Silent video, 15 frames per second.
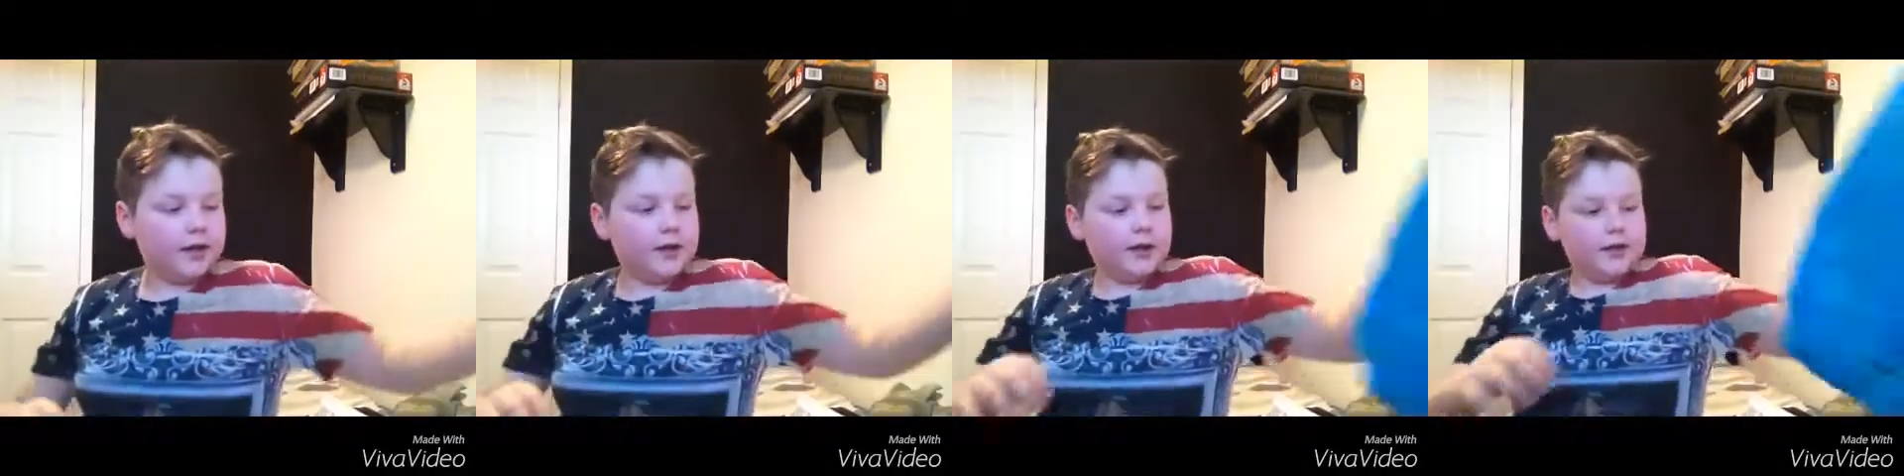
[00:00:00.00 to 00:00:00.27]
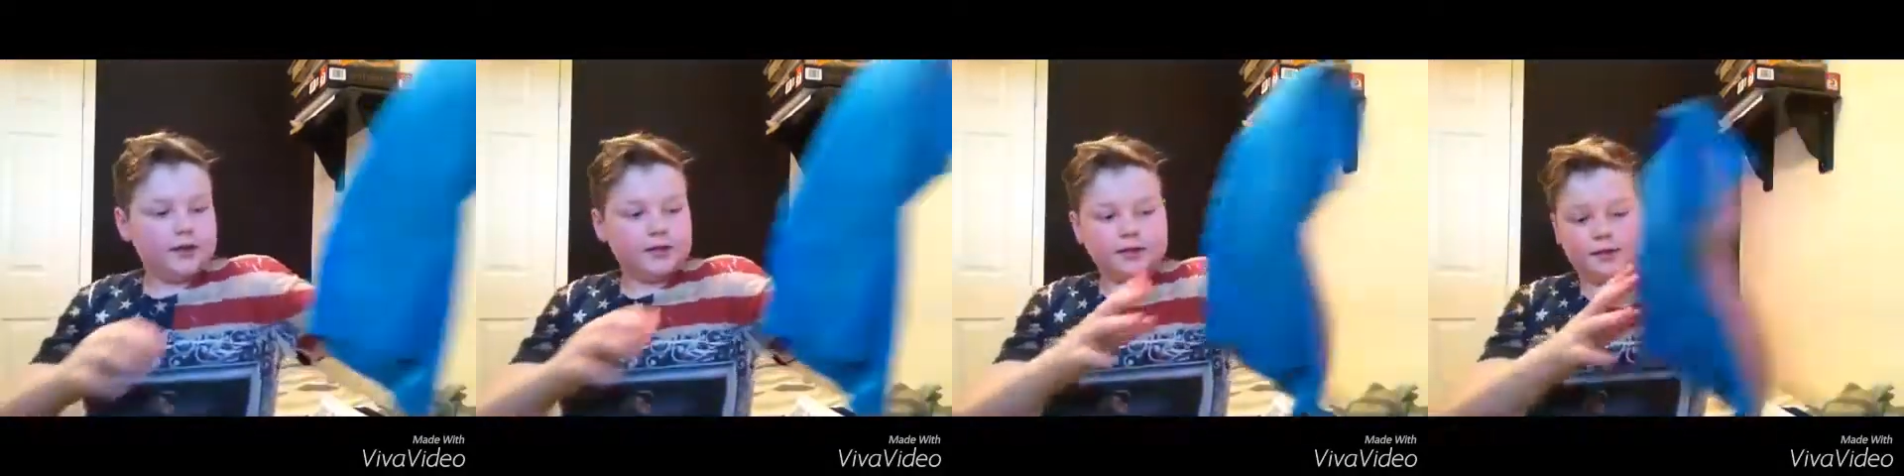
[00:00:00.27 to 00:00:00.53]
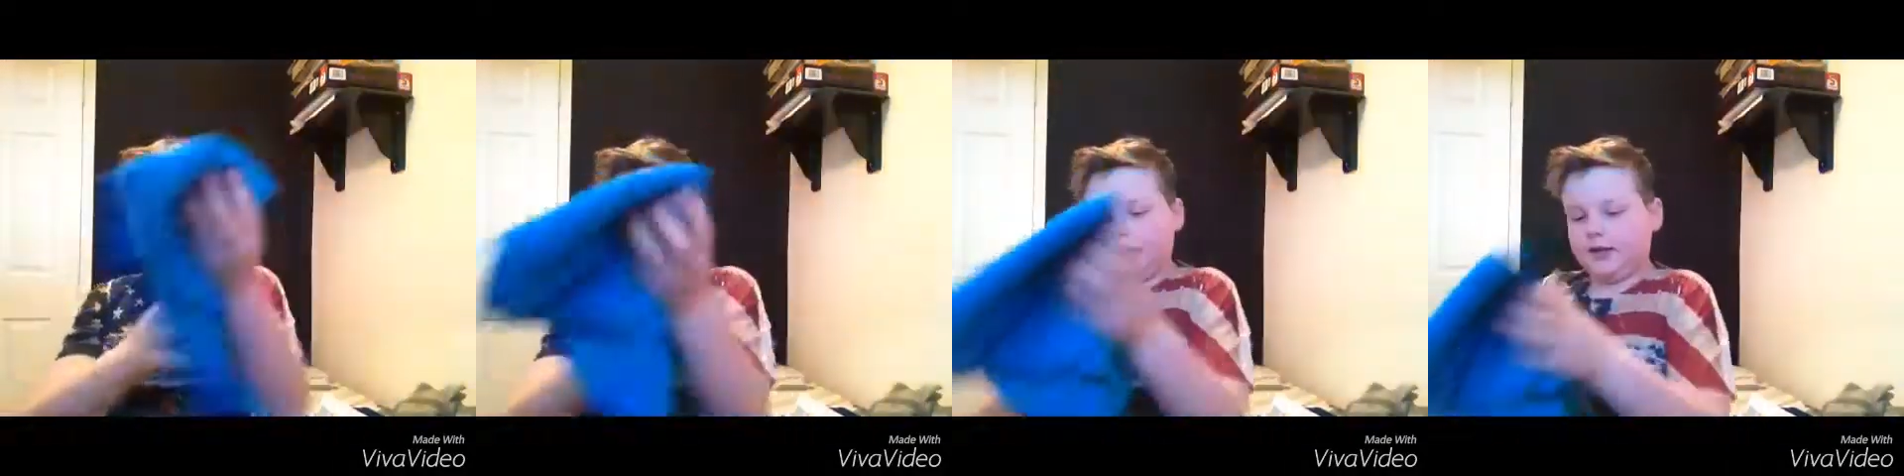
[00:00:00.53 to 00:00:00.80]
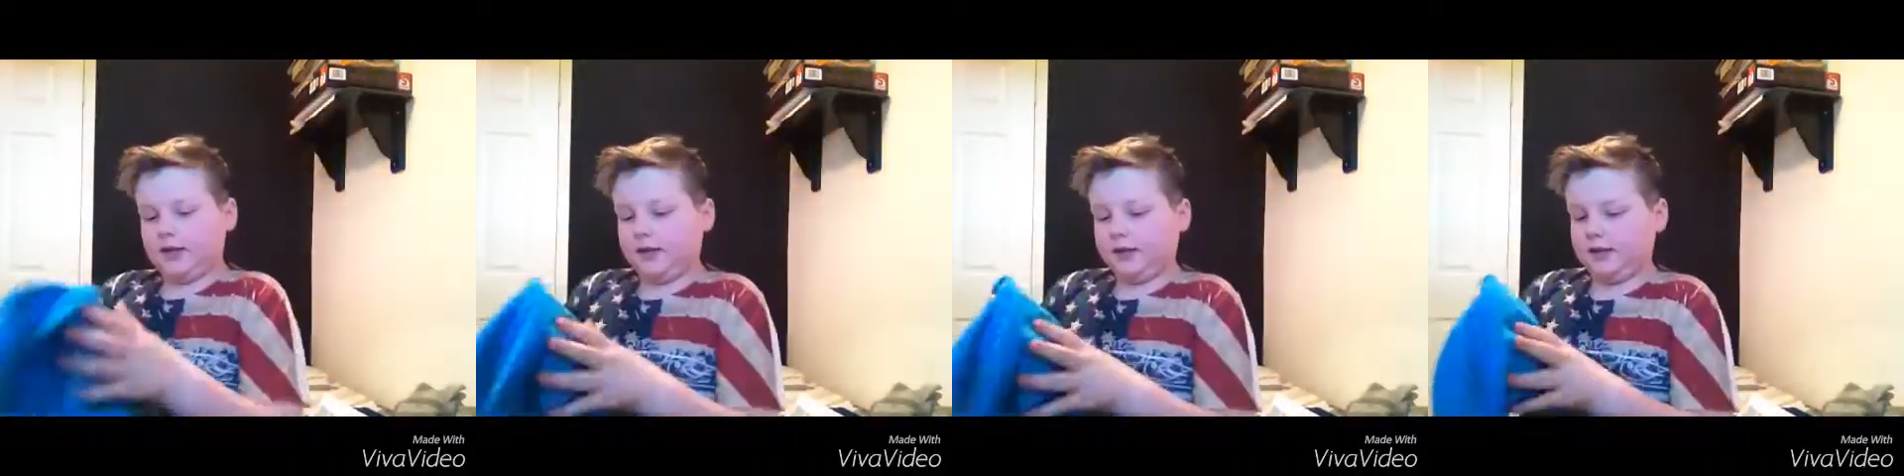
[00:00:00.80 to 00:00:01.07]
is
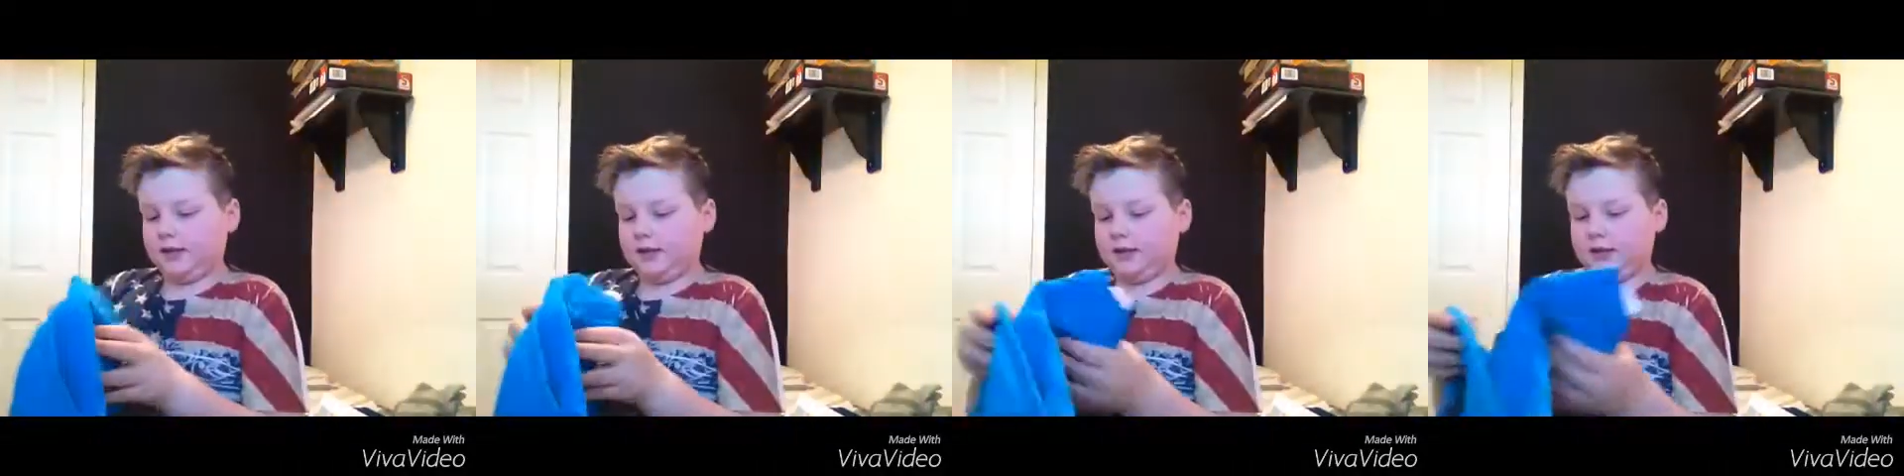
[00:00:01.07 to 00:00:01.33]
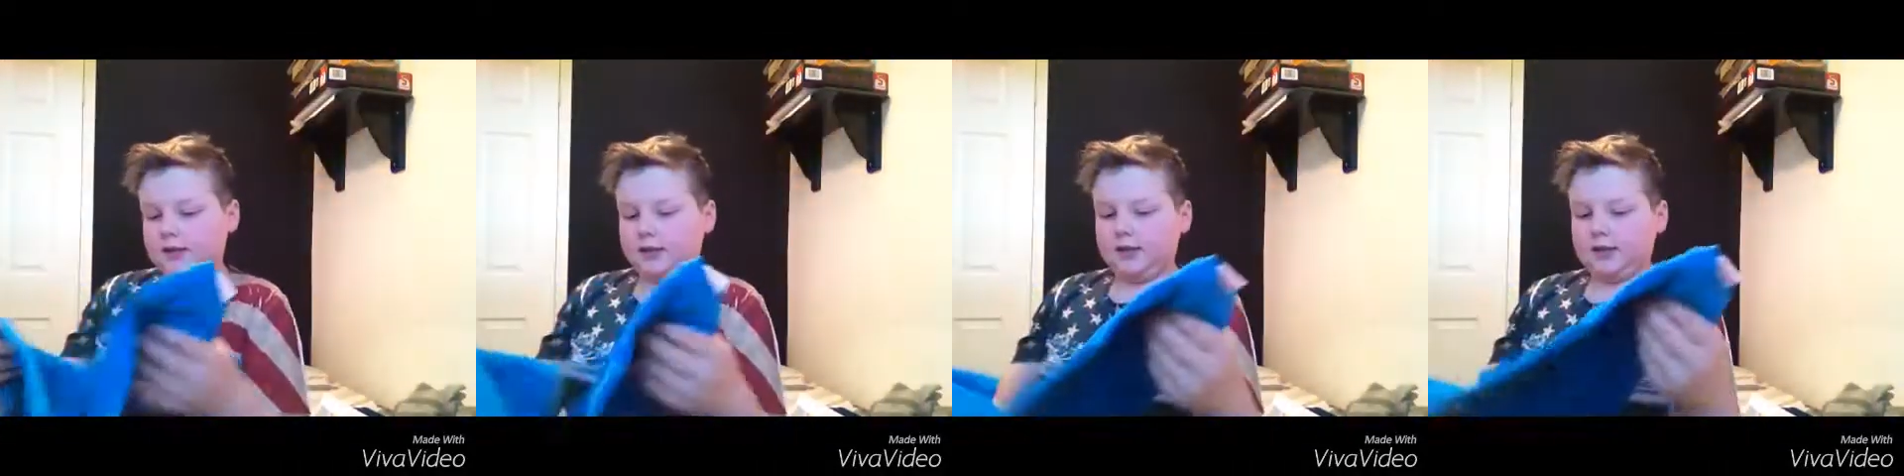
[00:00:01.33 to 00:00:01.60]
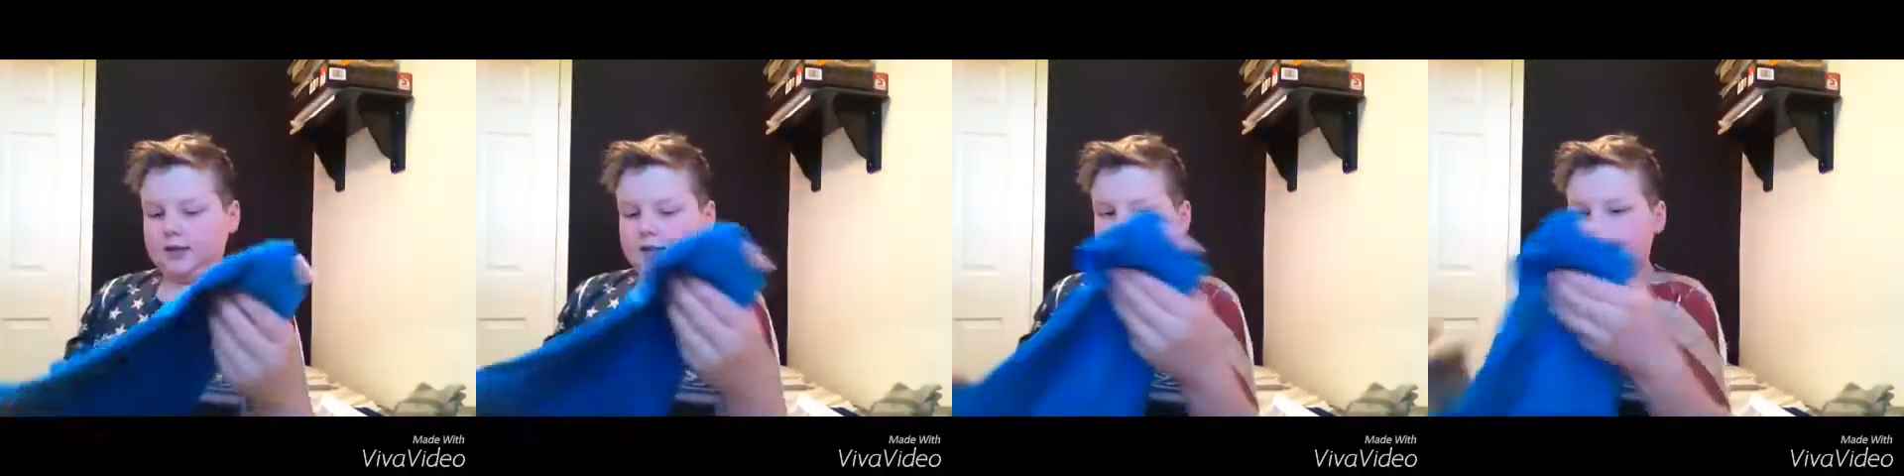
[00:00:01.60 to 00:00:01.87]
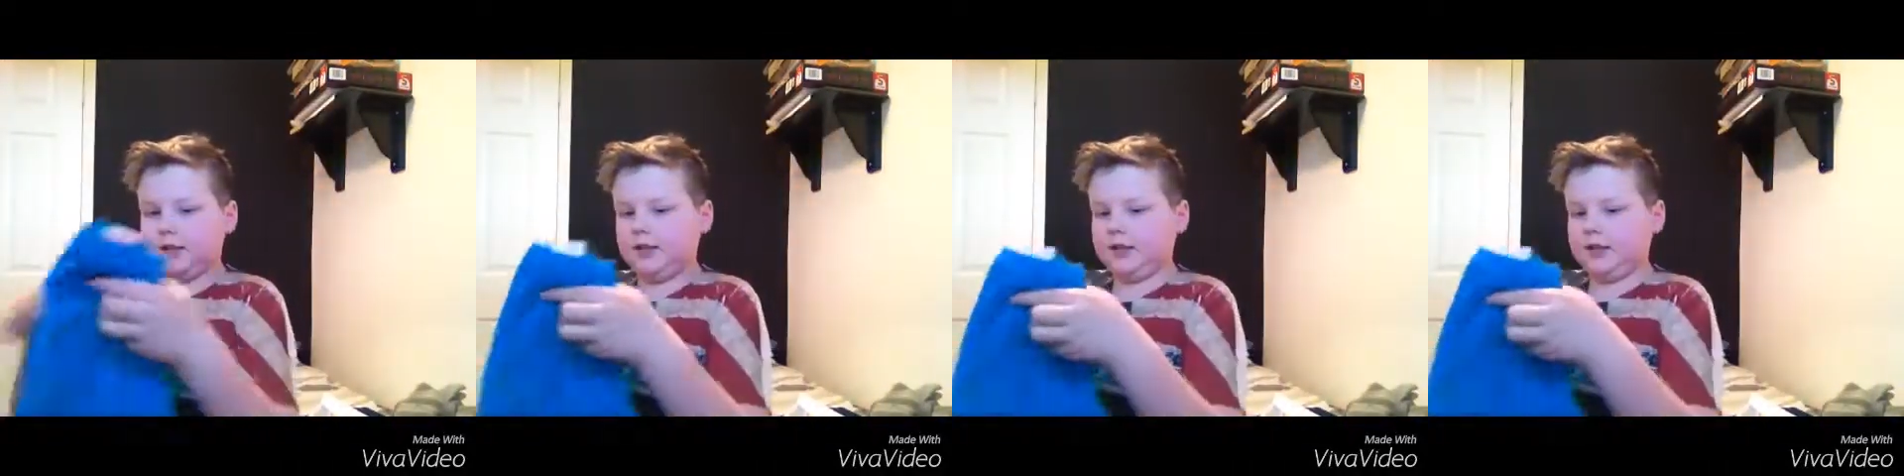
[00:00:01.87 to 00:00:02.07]
this.